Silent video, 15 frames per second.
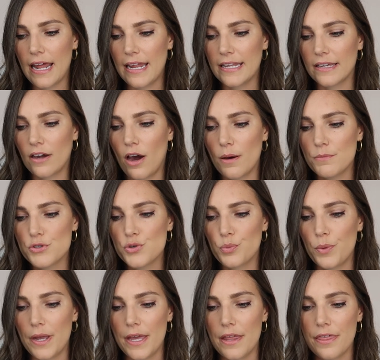and it comes
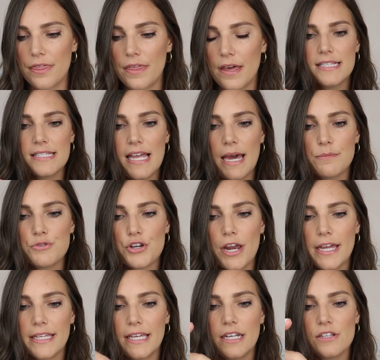with
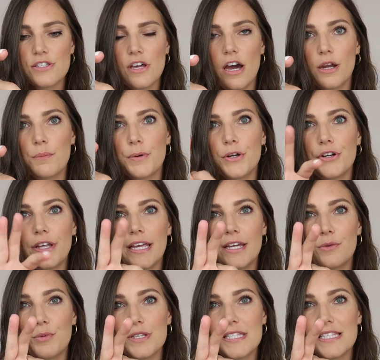Snapdragon, Songbird,
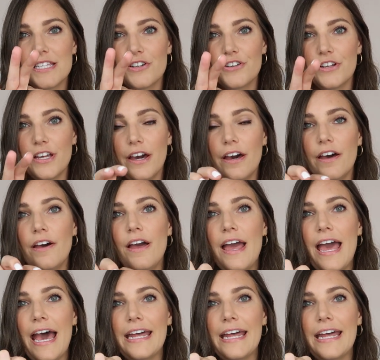and Wisteria.